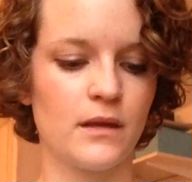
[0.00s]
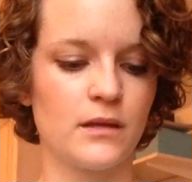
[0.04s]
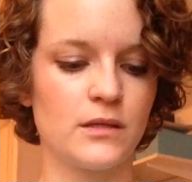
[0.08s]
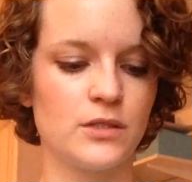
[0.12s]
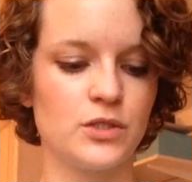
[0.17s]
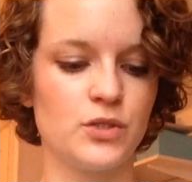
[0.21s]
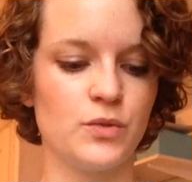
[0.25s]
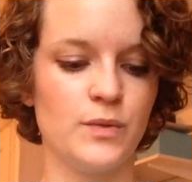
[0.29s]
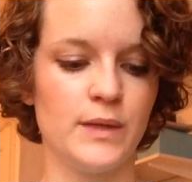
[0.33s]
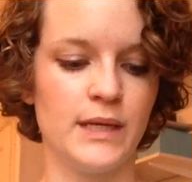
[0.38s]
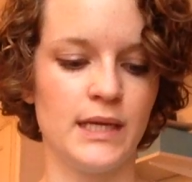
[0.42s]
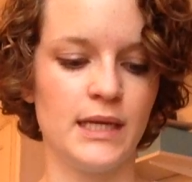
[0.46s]

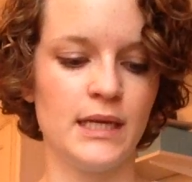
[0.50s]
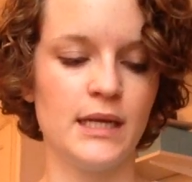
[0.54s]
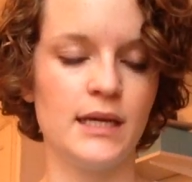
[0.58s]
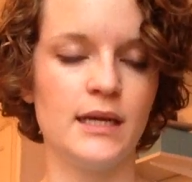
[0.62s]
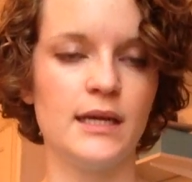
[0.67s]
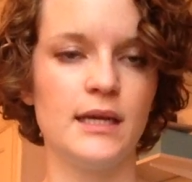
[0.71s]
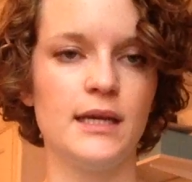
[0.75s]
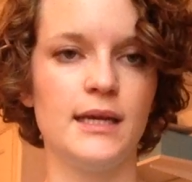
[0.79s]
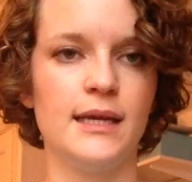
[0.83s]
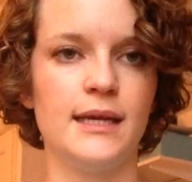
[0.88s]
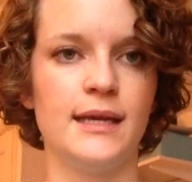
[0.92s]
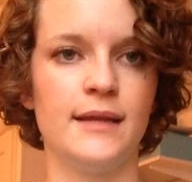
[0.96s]
Tweed
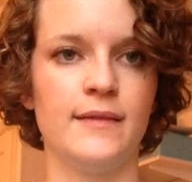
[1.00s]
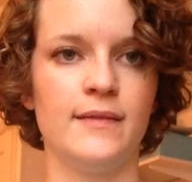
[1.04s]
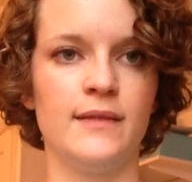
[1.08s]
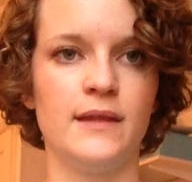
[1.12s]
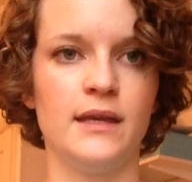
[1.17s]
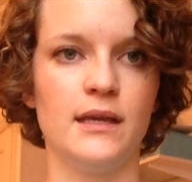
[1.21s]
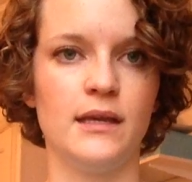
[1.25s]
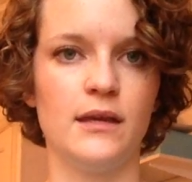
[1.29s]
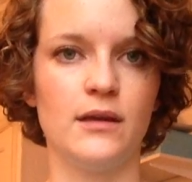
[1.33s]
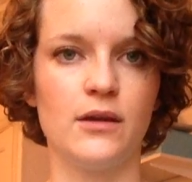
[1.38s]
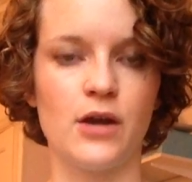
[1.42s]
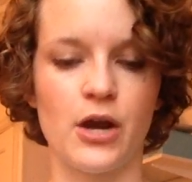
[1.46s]
in
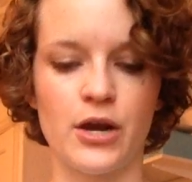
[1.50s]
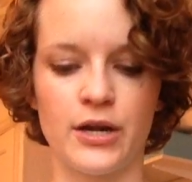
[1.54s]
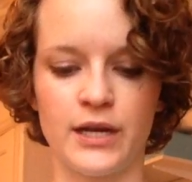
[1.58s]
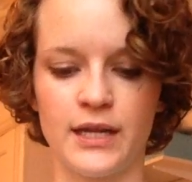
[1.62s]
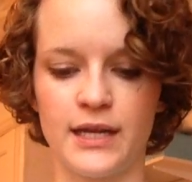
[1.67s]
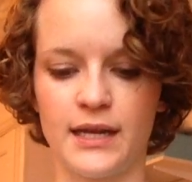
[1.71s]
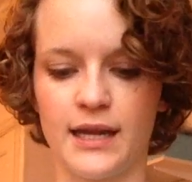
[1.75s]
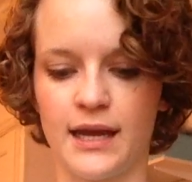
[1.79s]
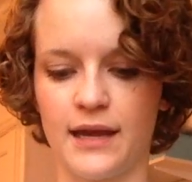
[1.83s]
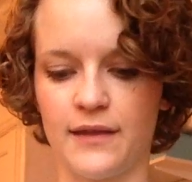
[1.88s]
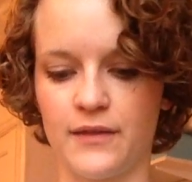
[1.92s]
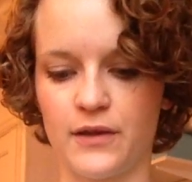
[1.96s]
the Garnet
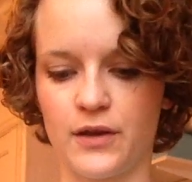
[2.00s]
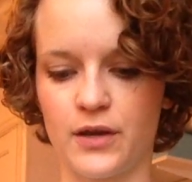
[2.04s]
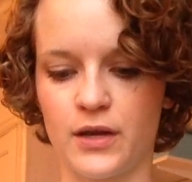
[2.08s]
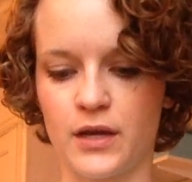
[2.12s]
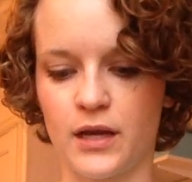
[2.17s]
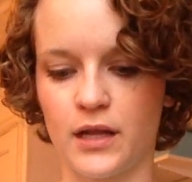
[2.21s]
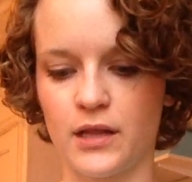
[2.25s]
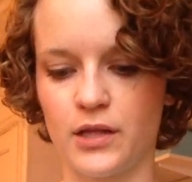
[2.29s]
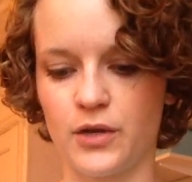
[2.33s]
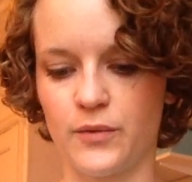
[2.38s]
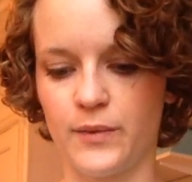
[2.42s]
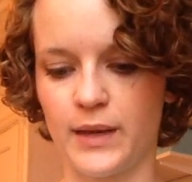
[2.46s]
Heather
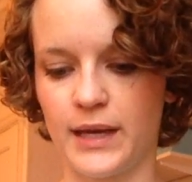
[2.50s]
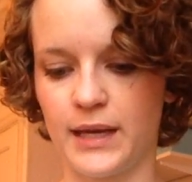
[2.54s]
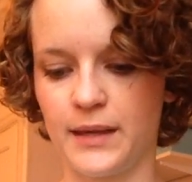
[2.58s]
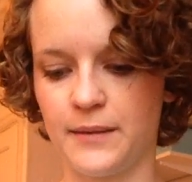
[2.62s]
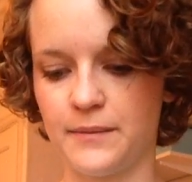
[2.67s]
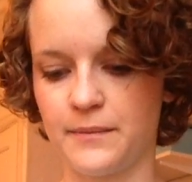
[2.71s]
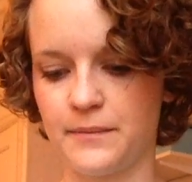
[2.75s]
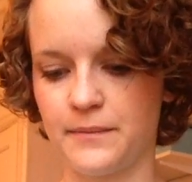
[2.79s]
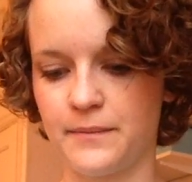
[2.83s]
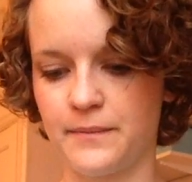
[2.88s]
colorway.